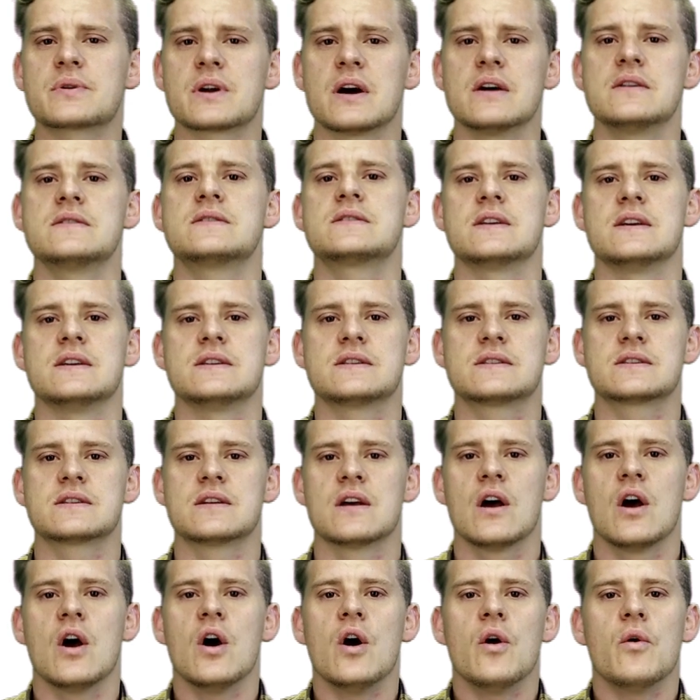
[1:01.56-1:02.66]

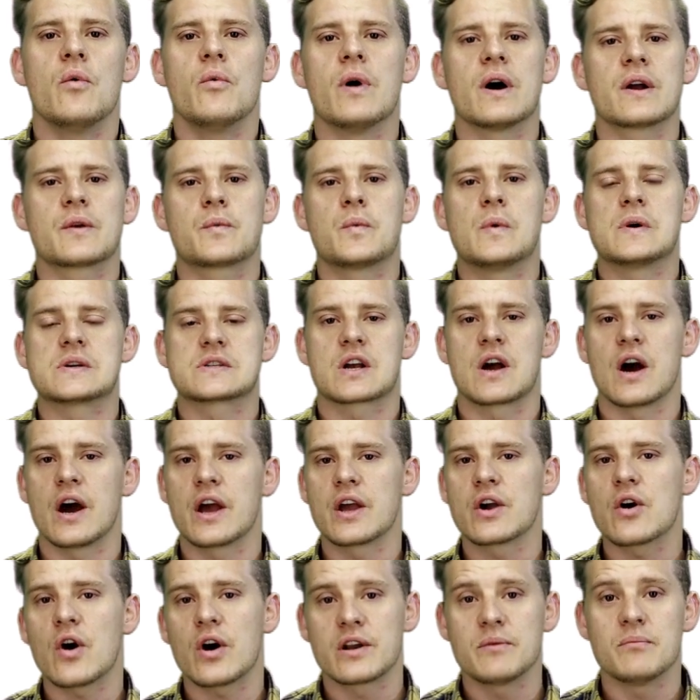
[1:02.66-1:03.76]
process what was
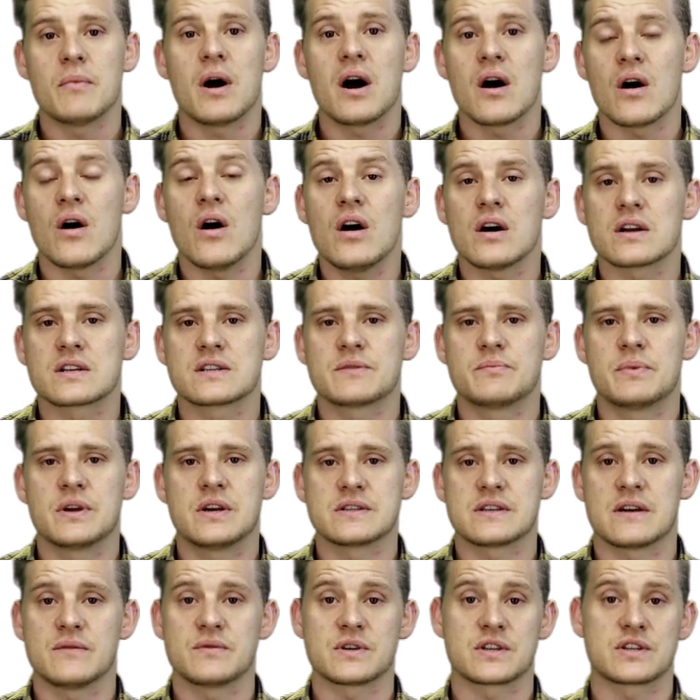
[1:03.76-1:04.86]
going on in my heart
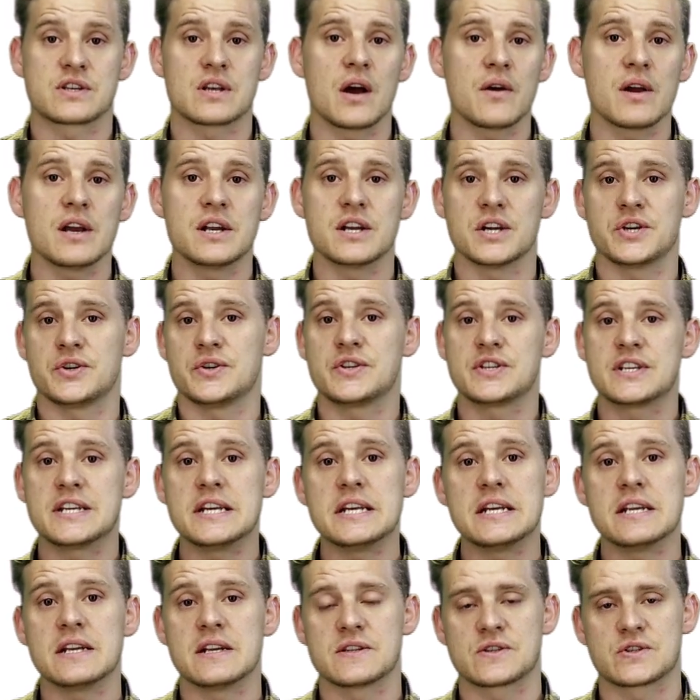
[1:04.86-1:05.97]
because I was so in a
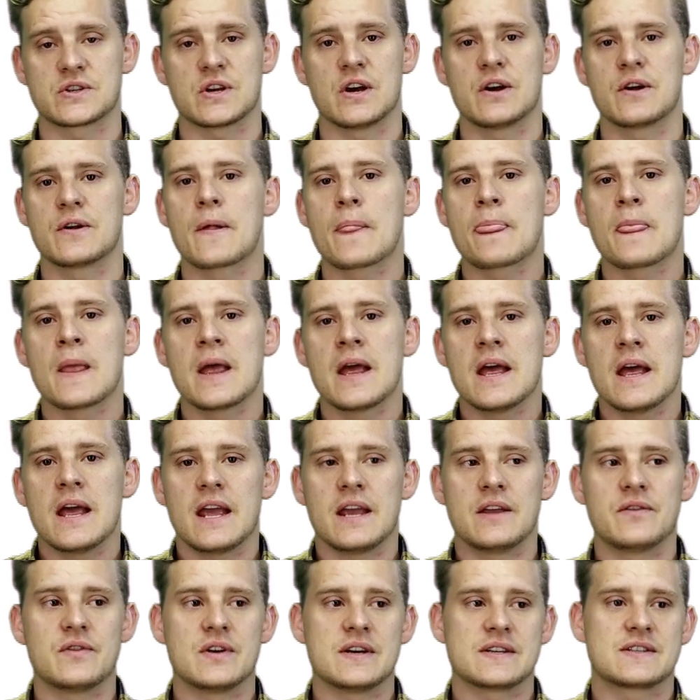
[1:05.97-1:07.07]
routine and so
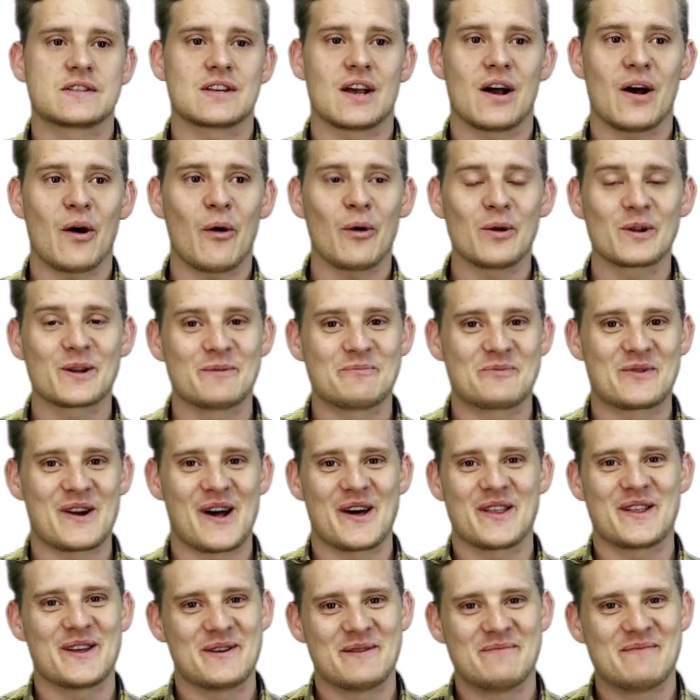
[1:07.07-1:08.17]
in this older
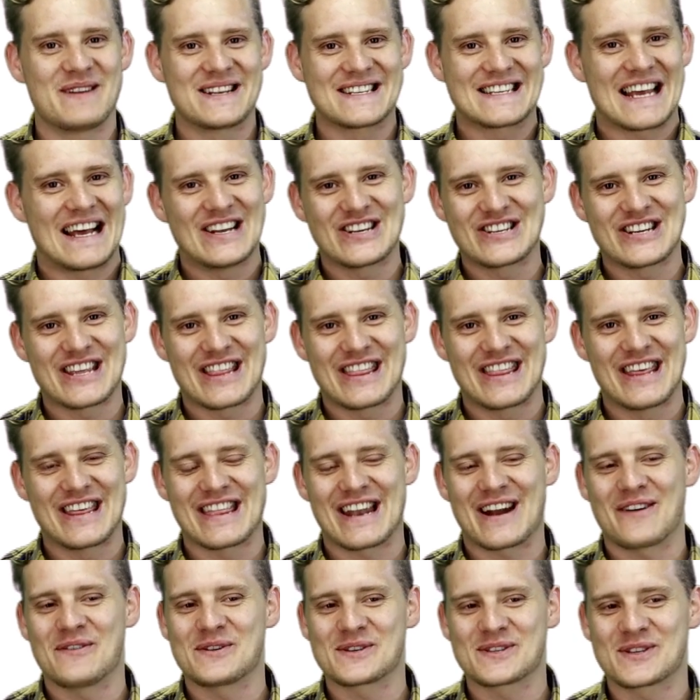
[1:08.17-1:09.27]
brother mentality thing
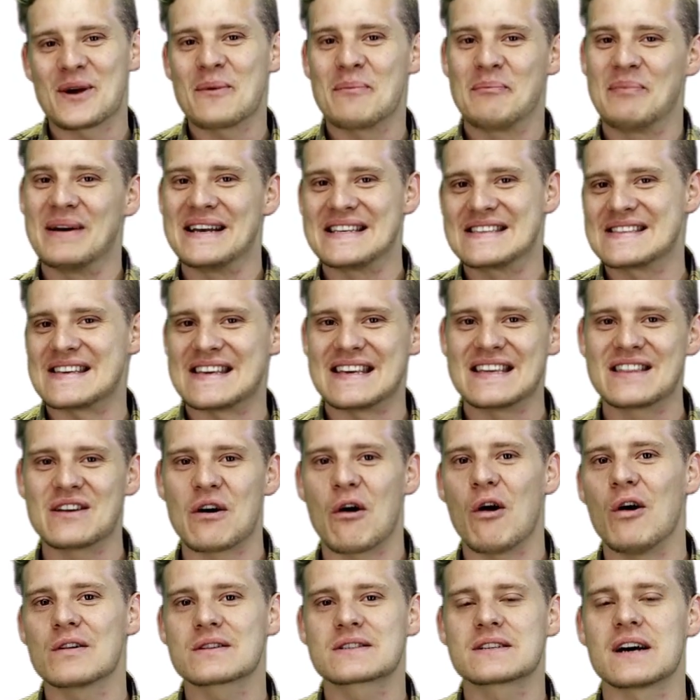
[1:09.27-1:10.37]
that I was so busy the
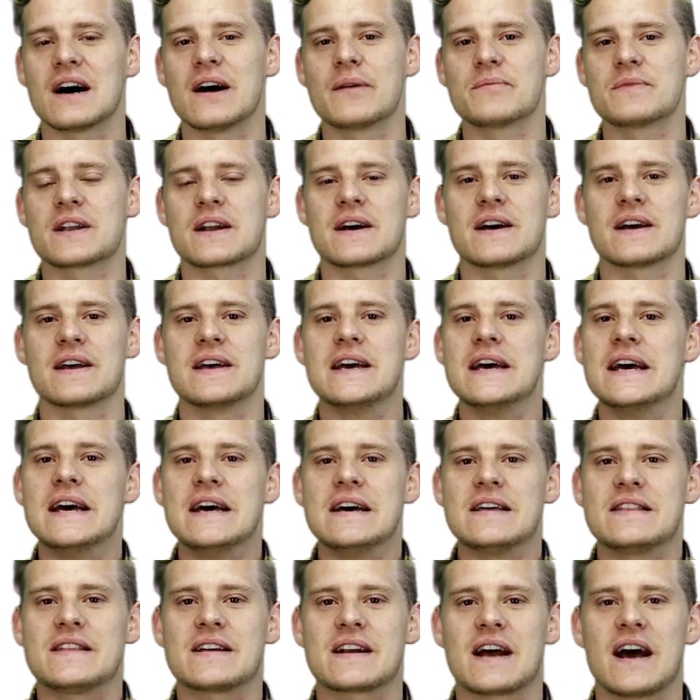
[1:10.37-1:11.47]
whole time that I
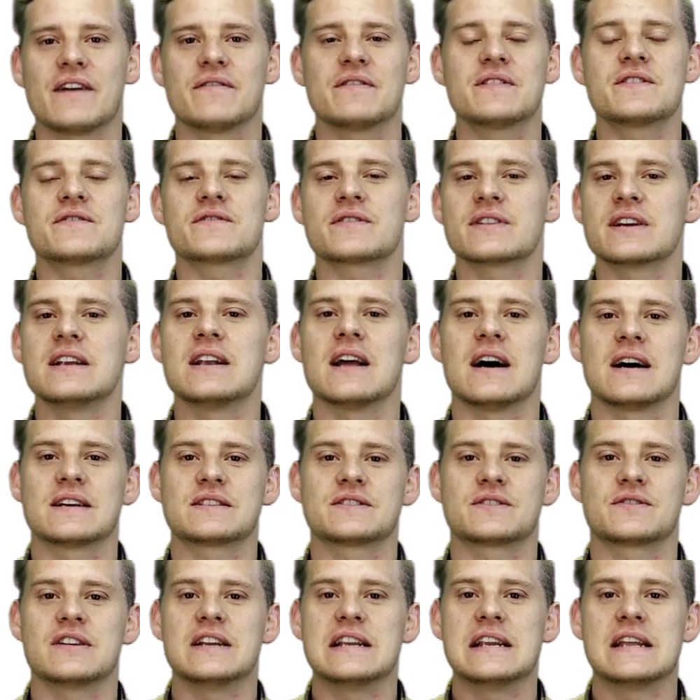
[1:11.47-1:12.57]
that I haven't
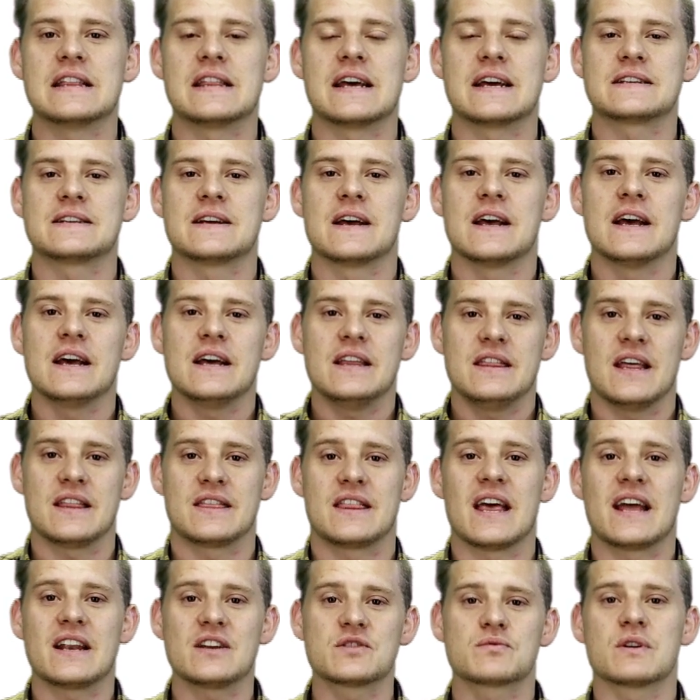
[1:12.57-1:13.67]
realized really that that,
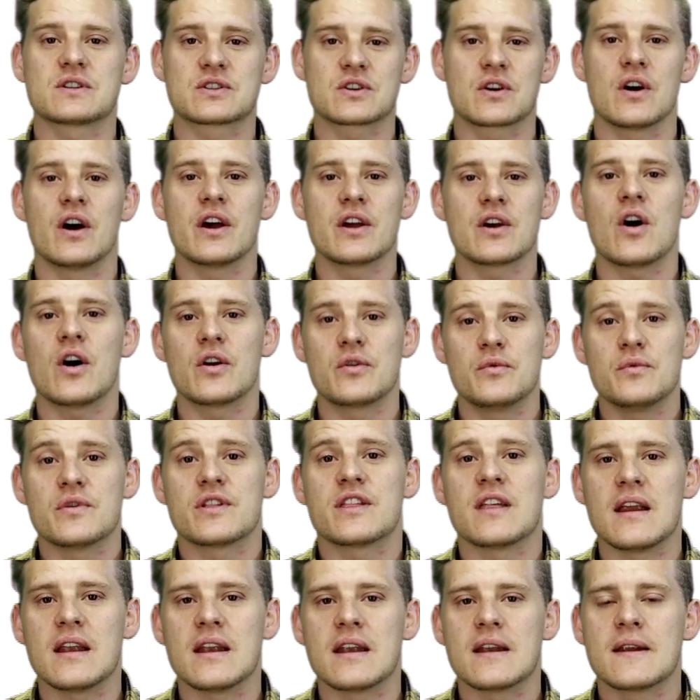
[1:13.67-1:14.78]
that is what's going on
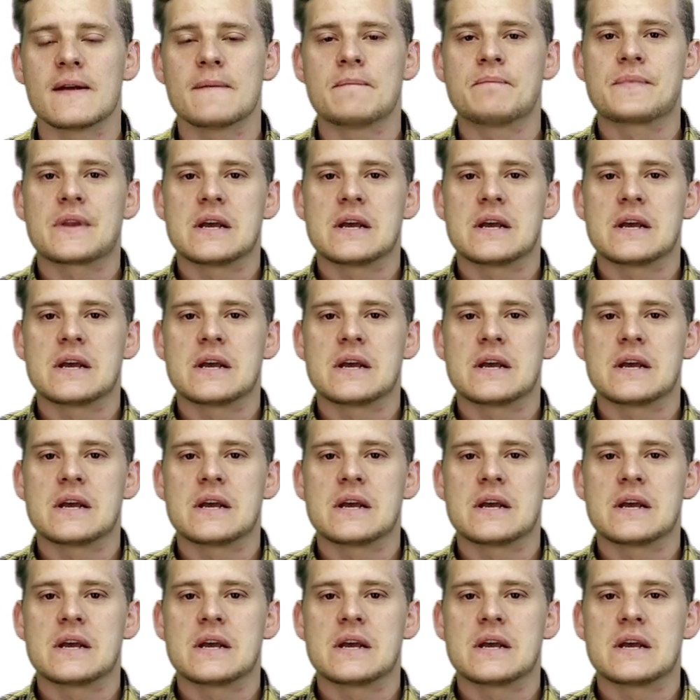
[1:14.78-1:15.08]
within.